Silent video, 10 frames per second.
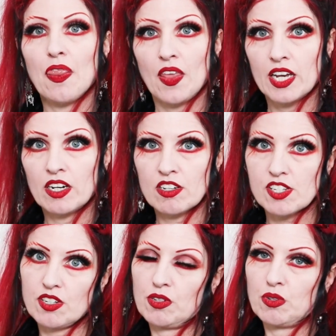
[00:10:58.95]
they
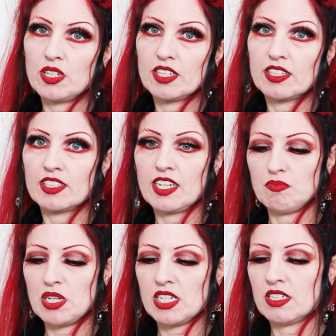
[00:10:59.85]
also
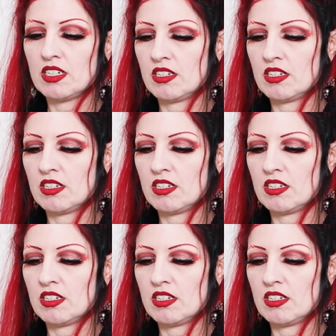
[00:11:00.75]
gave me